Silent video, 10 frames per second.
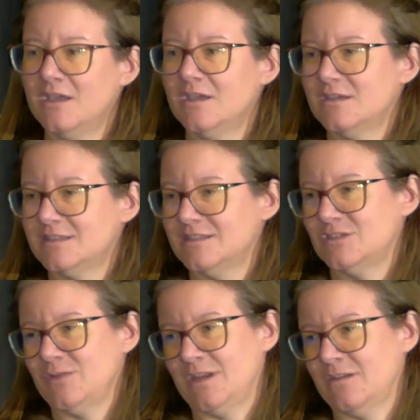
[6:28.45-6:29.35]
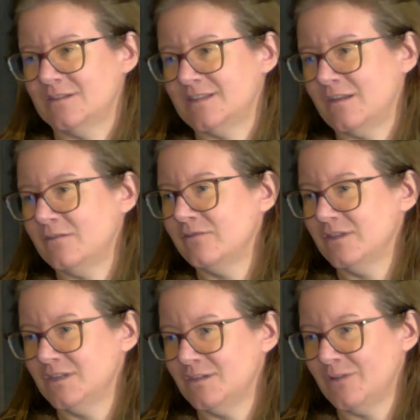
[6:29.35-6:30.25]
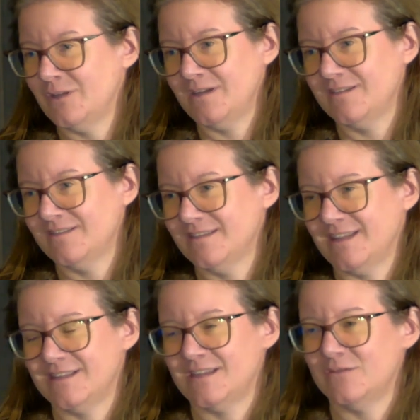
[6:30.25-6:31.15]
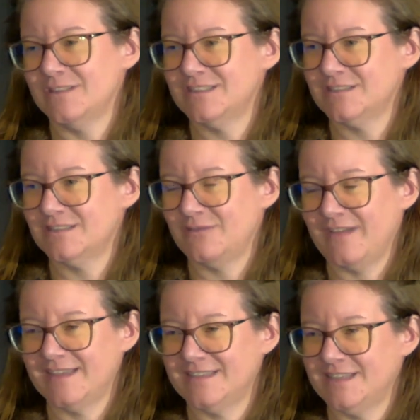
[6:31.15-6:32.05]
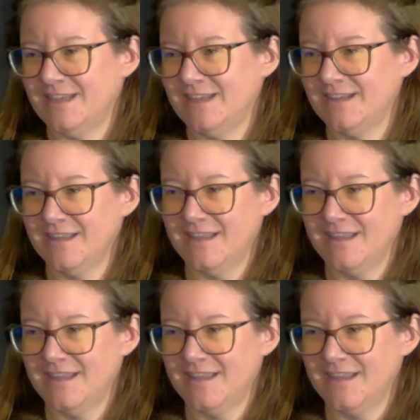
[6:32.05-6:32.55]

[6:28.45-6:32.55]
situating yourself in your work. That's always just so fascinating.